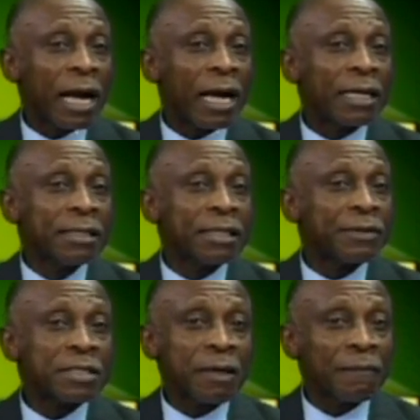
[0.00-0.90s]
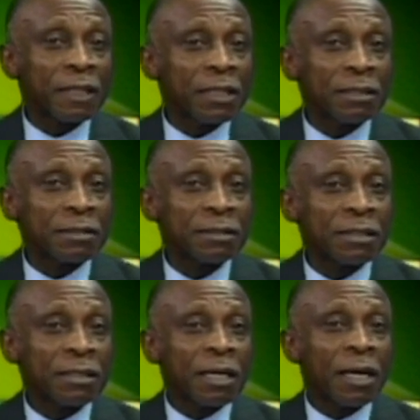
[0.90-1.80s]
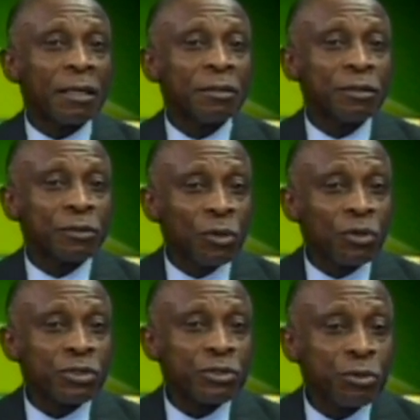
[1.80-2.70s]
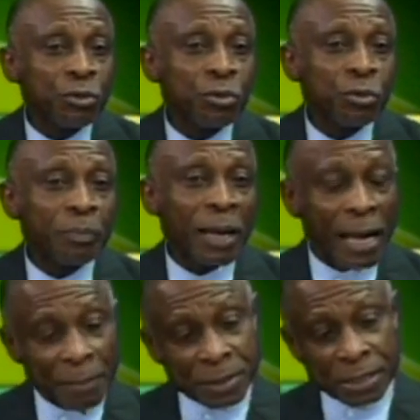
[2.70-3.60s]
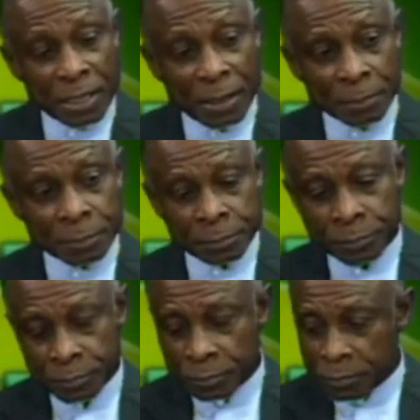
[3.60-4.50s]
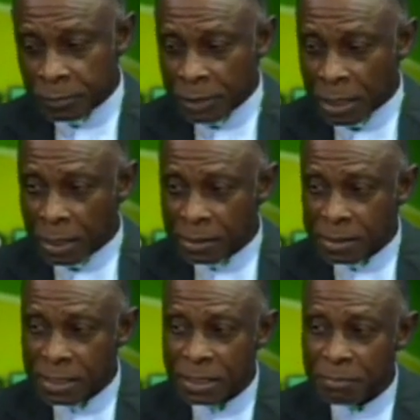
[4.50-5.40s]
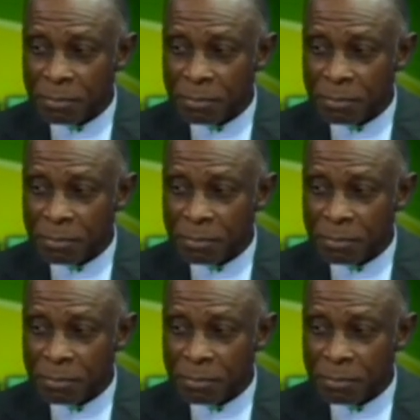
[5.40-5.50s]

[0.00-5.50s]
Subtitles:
there is something those who perhaps see